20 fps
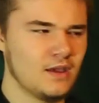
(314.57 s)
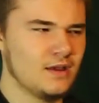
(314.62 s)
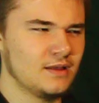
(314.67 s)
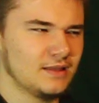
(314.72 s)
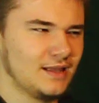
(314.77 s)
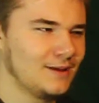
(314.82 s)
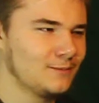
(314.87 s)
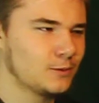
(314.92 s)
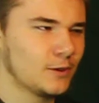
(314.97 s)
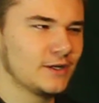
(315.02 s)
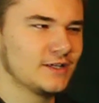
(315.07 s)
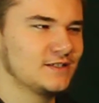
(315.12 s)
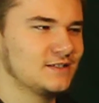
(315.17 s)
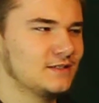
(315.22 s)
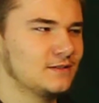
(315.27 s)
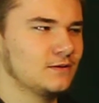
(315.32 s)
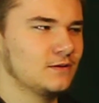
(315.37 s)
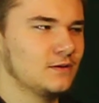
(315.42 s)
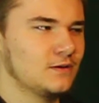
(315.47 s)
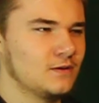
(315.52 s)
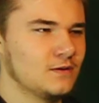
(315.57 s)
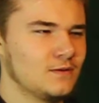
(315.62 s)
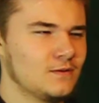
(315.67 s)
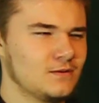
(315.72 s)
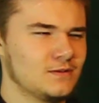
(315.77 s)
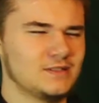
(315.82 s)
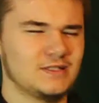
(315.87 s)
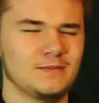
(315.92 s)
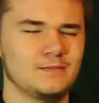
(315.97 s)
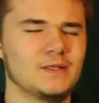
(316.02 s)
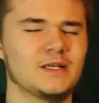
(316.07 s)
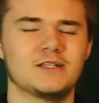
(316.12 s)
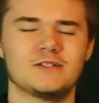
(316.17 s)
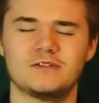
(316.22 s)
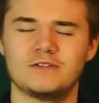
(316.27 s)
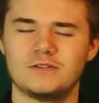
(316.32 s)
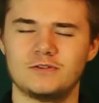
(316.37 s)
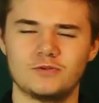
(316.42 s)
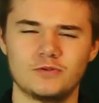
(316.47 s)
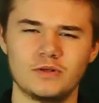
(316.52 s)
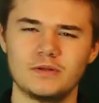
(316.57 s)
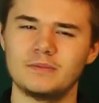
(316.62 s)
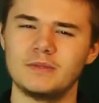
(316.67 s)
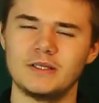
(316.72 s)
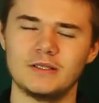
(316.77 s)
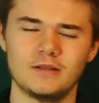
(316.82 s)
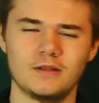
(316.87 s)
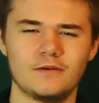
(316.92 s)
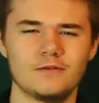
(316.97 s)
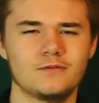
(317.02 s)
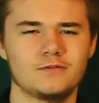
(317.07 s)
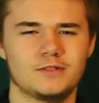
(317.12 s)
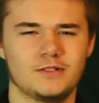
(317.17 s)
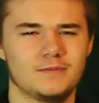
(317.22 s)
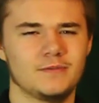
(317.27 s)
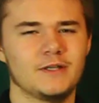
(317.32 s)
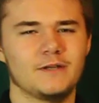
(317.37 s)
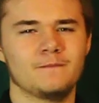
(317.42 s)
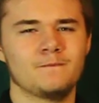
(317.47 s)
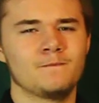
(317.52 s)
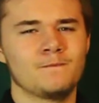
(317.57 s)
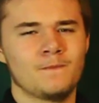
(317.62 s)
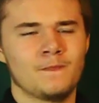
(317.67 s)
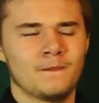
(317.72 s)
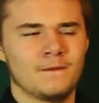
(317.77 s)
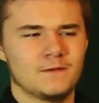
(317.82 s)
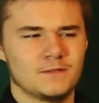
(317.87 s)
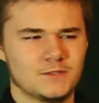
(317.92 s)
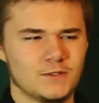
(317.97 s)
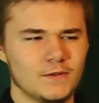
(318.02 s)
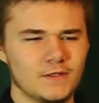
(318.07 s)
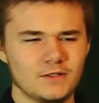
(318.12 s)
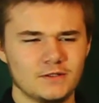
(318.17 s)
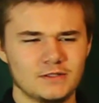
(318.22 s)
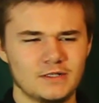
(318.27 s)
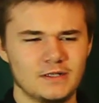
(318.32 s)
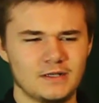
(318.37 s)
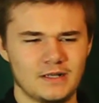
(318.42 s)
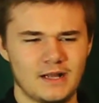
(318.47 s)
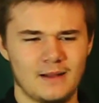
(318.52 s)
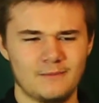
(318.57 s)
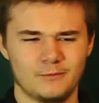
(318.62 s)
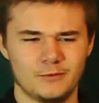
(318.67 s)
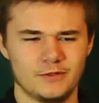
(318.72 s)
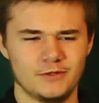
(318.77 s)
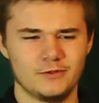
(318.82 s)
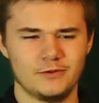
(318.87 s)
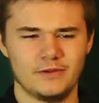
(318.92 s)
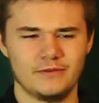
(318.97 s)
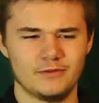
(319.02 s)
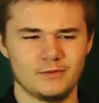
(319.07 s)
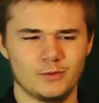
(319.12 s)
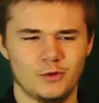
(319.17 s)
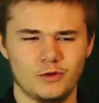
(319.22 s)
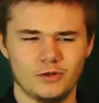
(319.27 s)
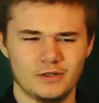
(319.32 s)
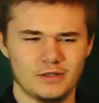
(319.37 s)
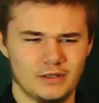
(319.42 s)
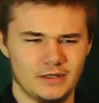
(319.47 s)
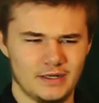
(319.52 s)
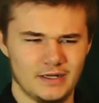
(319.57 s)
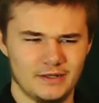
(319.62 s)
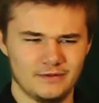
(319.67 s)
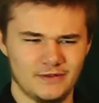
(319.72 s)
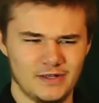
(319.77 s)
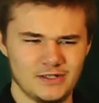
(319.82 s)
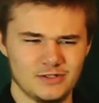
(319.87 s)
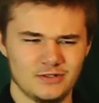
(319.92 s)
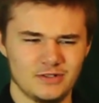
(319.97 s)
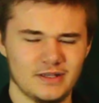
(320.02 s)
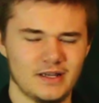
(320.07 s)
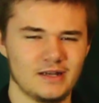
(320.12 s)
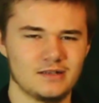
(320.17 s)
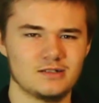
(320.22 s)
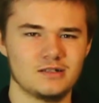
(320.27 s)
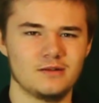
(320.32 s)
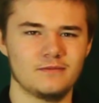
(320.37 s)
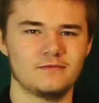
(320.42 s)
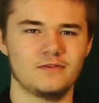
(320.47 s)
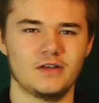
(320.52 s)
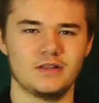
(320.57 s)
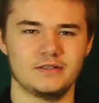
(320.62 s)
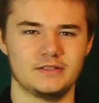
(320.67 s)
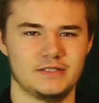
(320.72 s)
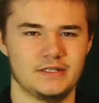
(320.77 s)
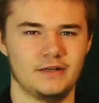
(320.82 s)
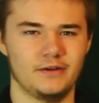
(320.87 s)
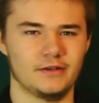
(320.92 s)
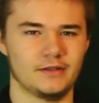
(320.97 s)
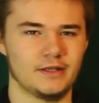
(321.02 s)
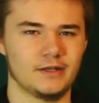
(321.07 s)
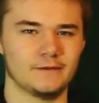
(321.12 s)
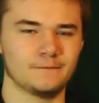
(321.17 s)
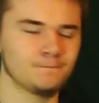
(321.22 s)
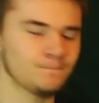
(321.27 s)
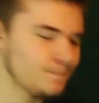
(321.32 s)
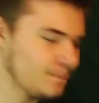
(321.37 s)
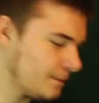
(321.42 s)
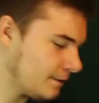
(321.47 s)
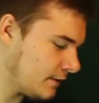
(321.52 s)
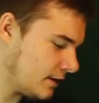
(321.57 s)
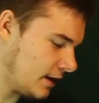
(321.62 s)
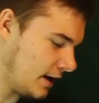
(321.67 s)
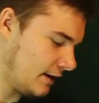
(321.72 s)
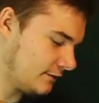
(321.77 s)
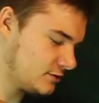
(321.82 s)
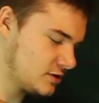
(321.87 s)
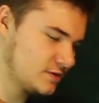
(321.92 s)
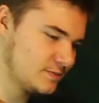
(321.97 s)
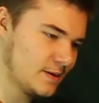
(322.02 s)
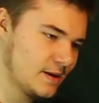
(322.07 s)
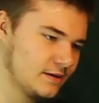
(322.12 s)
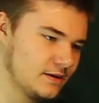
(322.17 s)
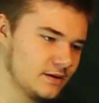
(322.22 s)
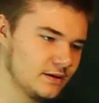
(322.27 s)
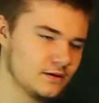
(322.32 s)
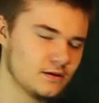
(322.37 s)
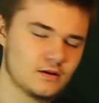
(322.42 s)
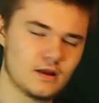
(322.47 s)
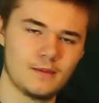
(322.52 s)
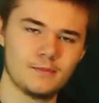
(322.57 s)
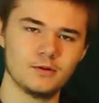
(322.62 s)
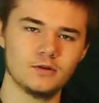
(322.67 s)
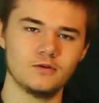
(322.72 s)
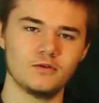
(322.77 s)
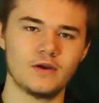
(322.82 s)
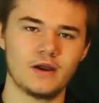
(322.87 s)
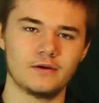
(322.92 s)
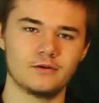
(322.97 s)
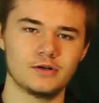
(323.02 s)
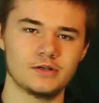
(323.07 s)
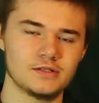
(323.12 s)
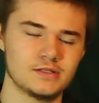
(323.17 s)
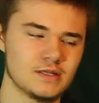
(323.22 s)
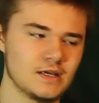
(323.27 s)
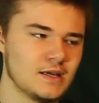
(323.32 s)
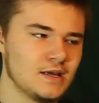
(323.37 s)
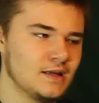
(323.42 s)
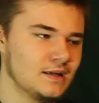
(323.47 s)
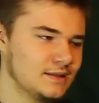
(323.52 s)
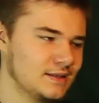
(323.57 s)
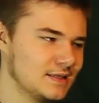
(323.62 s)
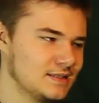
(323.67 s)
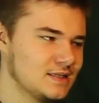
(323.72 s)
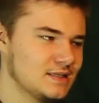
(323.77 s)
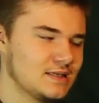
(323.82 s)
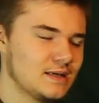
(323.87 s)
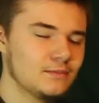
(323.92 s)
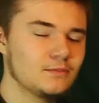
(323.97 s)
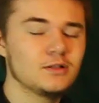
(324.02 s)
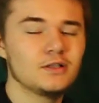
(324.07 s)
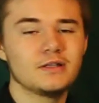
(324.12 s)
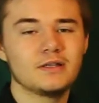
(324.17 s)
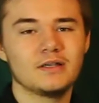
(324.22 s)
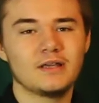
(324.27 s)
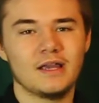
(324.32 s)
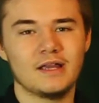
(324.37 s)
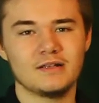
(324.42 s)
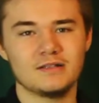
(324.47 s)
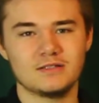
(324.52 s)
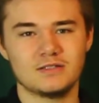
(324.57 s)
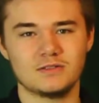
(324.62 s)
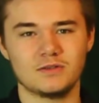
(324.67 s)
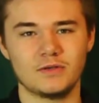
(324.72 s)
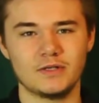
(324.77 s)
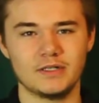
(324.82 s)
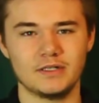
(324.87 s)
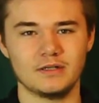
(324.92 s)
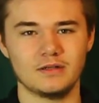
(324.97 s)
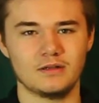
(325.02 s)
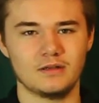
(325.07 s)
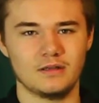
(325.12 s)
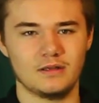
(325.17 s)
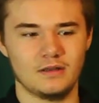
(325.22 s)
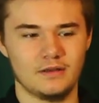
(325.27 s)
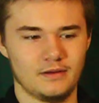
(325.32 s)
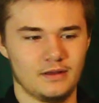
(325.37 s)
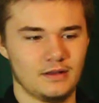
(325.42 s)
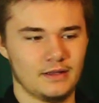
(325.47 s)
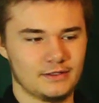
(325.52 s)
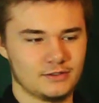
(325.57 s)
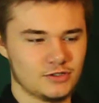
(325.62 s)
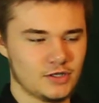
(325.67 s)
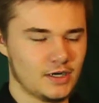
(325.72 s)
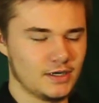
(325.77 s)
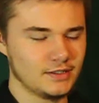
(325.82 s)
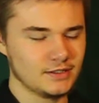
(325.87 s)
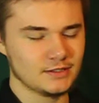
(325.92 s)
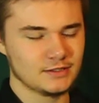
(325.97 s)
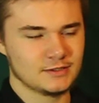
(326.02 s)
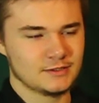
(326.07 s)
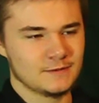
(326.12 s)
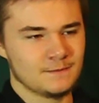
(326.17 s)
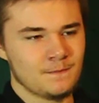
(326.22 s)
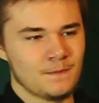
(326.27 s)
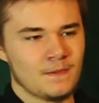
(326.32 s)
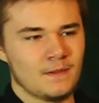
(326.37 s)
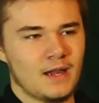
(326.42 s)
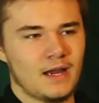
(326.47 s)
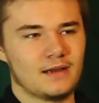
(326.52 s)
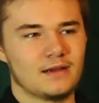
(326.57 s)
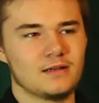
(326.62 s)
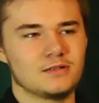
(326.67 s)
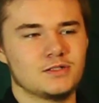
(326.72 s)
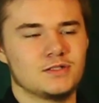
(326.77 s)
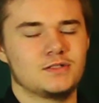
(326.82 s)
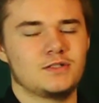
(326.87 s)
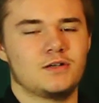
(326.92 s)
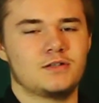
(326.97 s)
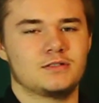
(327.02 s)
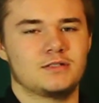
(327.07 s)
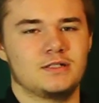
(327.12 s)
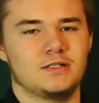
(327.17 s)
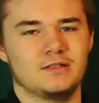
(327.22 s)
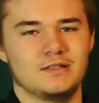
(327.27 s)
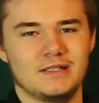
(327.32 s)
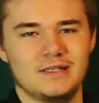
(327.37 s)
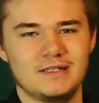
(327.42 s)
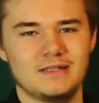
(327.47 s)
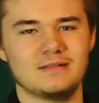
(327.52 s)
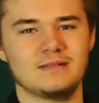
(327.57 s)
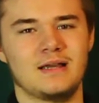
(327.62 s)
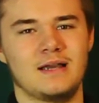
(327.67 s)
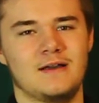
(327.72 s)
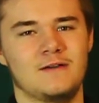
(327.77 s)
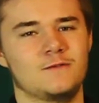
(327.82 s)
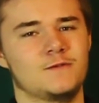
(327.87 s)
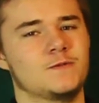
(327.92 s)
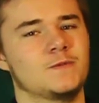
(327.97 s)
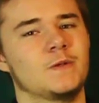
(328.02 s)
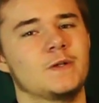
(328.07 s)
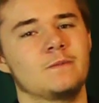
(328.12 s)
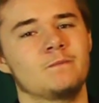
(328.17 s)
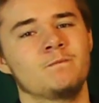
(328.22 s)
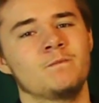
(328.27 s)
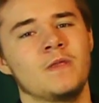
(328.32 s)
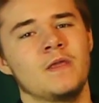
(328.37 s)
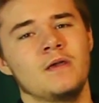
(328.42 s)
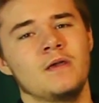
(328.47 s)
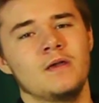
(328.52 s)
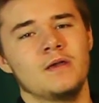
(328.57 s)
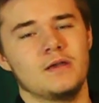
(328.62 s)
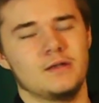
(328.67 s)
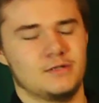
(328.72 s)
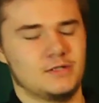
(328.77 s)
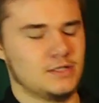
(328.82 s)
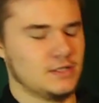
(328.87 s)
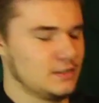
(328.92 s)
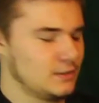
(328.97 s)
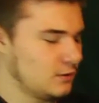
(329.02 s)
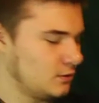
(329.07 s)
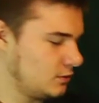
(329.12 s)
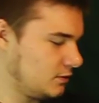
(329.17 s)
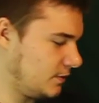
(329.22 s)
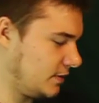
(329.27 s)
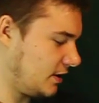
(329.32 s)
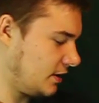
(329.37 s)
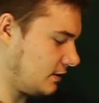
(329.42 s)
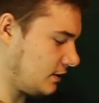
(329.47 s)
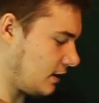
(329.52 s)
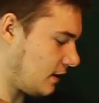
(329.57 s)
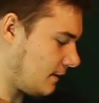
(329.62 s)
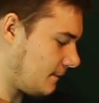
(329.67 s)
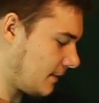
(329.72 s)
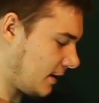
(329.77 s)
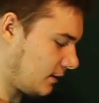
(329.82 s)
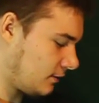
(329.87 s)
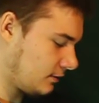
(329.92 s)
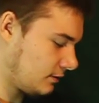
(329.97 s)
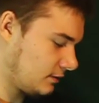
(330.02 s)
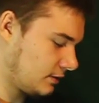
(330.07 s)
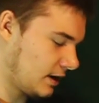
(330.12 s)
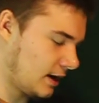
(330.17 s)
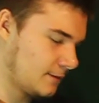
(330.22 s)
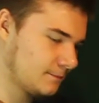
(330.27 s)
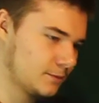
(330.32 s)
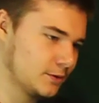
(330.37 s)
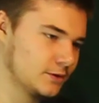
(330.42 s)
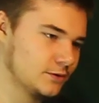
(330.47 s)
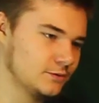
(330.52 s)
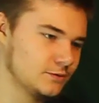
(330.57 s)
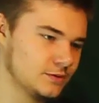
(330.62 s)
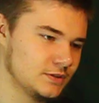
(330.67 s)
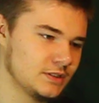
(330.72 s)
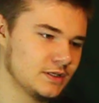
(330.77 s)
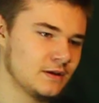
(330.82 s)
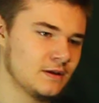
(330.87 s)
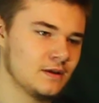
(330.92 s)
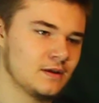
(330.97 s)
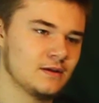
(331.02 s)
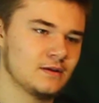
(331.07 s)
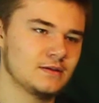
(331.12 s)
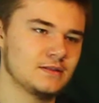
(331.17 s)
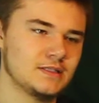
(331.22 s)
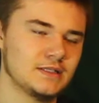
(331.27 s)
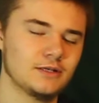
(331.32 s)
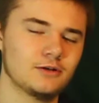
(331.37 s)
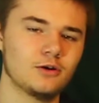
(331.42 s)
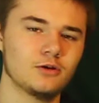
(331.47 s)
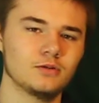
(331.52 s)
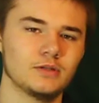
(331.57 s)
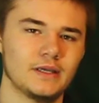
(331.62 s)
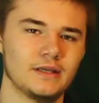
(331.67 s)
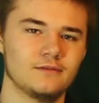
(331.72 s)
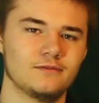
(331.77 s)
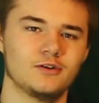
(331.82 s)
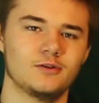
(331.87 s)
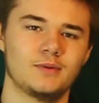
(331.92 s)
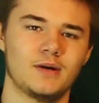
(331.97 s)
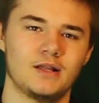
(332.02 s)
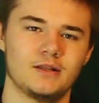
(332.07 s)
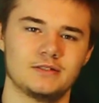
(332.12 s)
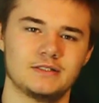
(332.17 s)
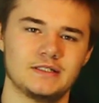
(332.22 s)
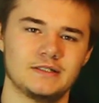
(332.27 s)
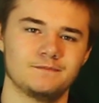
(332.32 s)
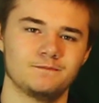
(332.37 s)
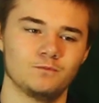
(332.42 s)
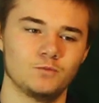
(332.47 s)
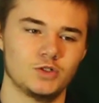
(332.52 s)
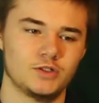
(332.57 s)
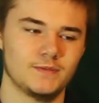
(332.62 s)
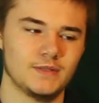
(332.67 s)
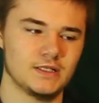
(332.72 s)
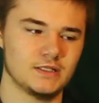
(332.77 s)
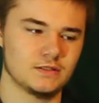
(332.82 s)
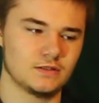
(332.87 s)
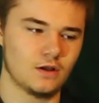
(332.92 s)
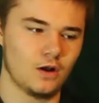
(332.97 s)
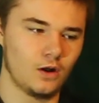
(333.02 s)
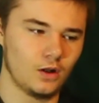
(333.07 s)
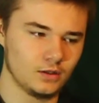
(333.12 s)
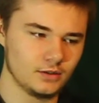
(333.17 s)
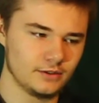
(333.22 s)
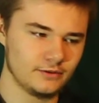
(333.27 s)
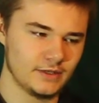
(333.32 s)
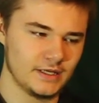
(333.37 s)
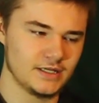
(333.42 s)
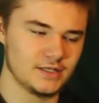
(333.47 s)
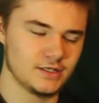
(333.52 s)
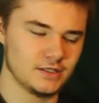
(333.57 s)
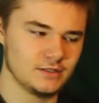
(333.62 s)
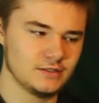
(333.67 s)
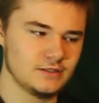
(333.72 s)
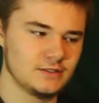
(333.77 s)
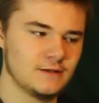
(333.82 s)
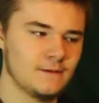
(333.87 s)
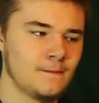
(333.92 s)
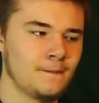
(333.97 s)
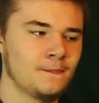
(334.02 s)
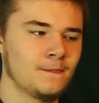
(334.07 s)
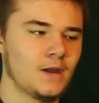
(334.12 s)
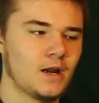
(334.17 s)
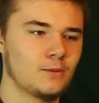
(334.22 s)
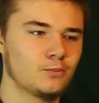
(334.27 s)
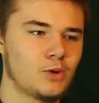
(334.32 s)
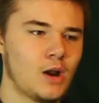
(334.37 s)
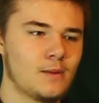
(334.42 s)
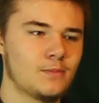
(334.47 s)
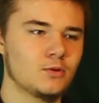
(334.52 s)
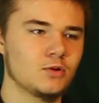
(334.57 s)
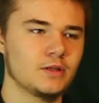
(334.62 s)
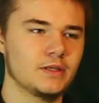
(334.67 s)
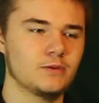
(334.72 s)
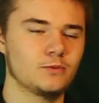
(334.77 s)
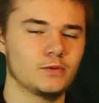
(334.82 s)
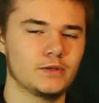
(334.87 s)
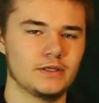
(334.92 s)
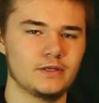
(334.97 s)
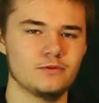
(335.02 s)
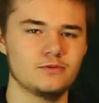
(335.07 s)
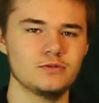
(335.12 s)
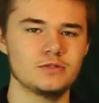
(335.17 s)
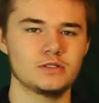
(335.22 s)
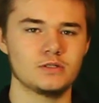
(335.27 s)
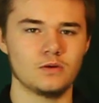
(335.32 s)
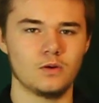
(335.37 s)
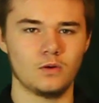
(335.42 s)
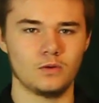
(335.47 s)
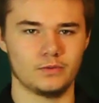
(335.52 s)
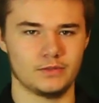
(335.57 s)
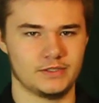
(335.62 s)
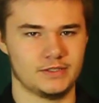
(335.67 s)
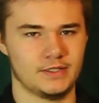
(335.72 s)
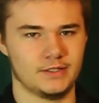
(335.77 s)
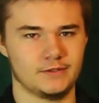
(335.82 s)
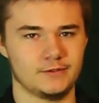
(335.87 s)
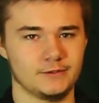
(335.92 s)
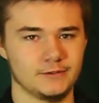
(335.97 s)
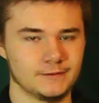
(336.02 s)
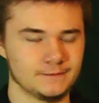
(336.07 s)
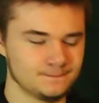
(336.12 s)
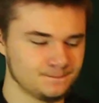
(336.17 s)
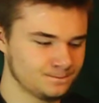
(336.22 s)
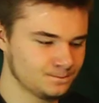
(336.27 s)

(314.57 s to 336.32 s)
That price seemed extremely low to me. So I looked into Capstone even more and eventually ended up volunteering there. After spending a couple of hours disassembling and sorting electronics, I got to talk to Lynn Hausman, and she told me about Capstone's zero landfill policy, which means all donations are properly reused or recycled.